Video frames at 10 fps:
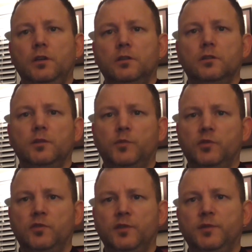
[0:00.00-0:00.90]
So the
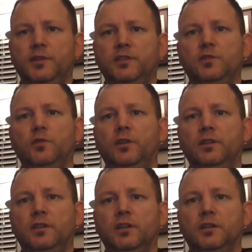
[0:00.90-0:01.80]
prescription is
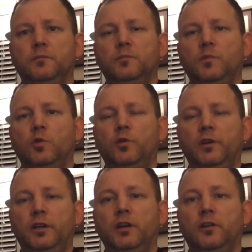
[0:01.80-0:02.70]
doing the
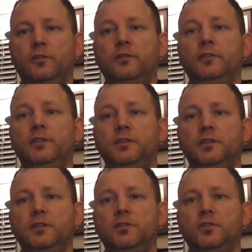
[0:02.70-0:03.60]
coronary artery
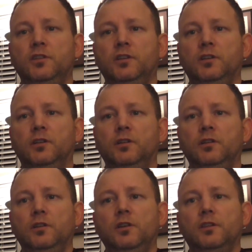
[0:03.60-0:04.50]
disease Qigong,
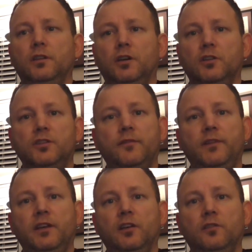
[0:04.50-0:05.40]
the
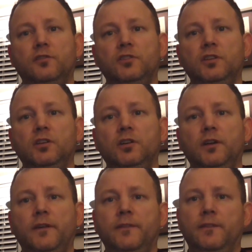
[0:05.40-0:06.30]
longevity health
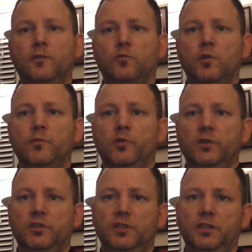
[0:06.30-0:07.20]
Qigong, and then the
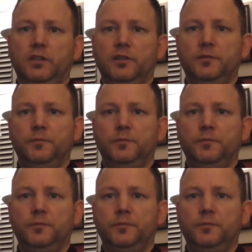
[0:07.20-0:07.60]
Roberant Qigong.